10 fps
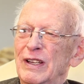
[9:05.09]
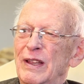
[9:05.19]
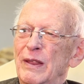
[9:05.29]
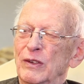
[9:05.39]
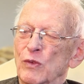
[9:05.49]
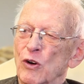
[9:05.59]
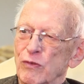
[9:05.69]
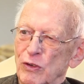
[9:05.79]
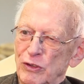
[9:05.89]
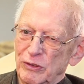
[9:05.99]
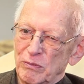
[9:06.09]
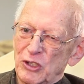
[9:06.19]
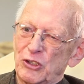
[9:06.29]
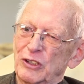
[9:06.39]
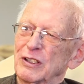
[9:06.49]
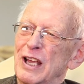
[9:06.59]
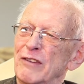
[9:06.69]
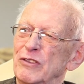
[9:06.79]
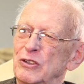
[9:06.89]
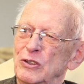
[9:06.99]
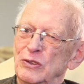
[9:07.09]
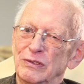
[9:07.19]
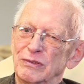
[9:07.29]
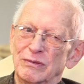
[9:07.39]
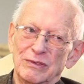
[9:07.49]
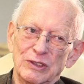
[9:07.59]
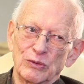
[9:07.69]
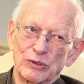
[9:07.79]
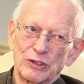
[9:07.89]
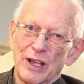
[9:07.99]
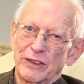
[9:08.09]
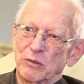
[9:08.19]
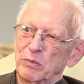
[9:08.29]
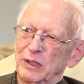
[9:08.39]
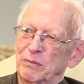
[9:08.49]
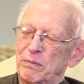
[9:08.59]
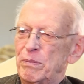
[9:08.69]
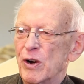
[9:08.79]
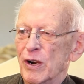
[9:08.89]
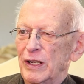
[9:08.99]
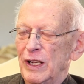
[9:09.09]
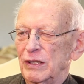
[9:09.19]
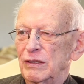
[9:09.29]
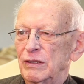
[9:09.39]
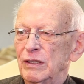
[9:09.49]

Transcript: It overlooked Michigan Avenue, and there was not the big park out.